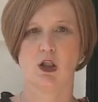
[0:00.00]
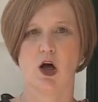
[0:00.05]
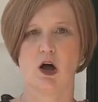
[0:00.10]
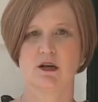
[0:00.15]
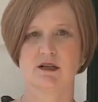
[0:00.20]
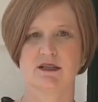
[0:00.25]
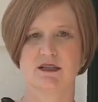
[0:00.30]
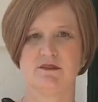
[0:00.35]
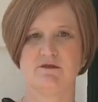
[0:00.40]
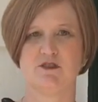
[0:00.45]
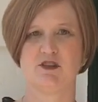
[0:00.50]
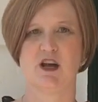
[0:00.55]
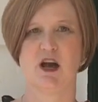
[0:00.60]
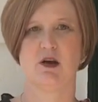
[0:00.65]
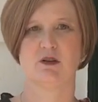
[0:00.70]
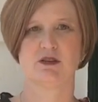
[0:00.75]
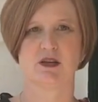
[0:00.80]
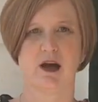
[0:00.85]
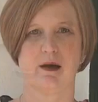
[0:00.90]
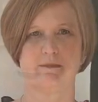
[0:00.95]
long sleeve
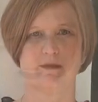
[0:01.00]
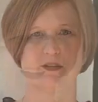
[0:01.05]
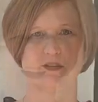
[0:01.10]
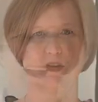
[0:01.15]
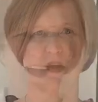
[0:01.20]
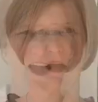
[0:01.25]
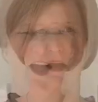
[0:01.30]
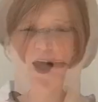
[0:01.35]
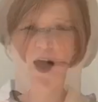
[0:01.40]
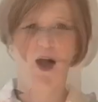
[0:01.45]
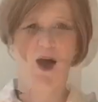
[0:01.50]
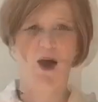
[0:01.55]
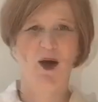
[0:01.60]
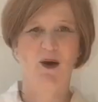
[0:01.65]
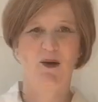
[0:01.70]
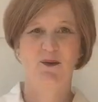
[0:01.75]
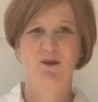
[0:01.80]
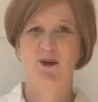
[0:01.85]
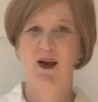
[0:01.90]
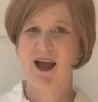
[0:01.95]
chow top to try
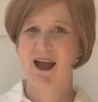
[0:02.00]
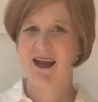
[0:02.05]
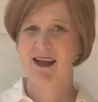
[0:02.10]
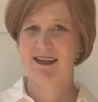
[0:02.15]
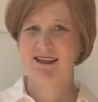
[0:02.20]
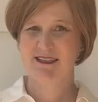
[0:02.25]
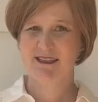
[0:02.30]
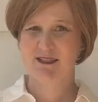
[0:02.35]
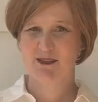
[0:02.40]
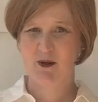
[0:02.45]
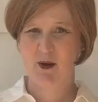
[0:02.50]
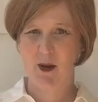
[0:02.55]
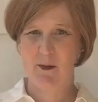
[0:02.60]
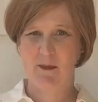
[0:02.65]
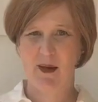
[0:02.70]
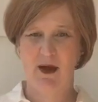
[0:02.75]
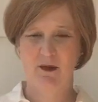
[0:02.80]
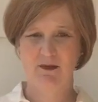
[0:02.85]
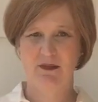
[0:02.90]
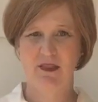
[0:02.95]
on. All right, so
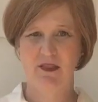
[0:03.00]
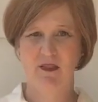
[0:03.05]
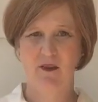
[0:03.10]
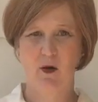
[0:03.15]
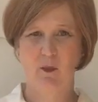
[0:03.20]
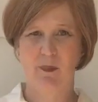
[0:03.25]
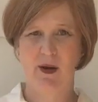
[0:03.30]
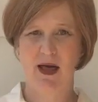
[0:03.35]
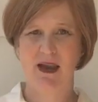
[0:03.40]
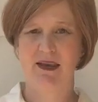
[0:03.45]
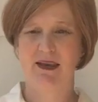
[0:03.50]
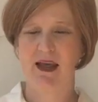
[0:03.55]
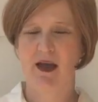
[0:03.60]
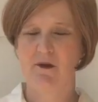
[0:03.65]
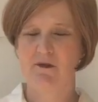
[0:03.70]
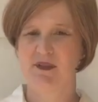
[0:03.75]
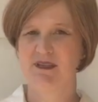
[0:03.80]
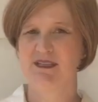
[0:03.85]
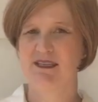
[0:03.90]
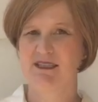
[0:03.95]
I'm back with the little button
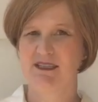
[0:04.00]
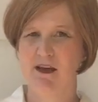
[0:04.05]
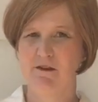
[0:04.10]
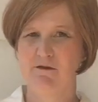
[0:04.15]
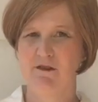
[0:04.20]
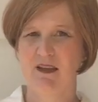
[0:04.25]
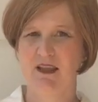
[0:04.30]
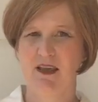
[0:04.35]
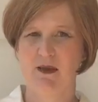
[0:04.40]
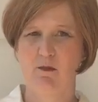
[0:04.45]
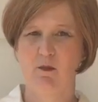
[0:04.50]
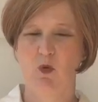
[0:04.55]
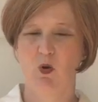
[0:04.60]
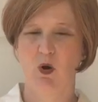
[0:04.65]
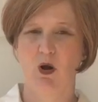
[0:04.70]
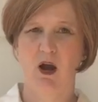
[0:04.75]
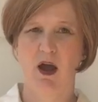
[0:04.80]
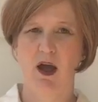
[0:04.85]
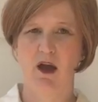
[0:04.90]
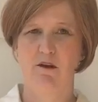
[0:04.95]
down. This is definitely
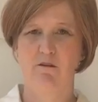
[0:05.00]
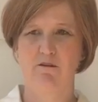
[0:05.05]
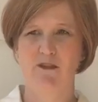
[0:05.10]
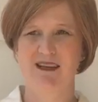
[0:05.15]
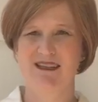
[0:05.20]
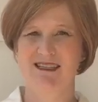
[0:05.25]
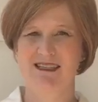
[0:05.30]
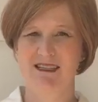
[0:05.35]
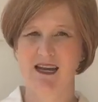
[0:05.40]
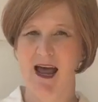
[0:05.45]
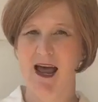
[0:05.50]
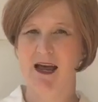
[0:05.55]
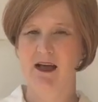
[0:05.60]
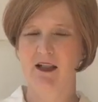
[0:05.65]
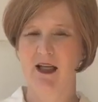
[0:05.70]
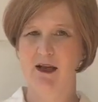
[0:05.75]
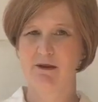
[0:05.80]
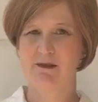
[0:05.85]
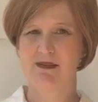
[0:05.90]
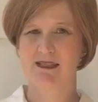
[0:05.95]
more of the
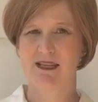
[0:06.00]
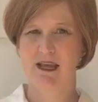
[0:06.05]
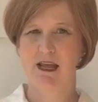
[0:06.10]
style I was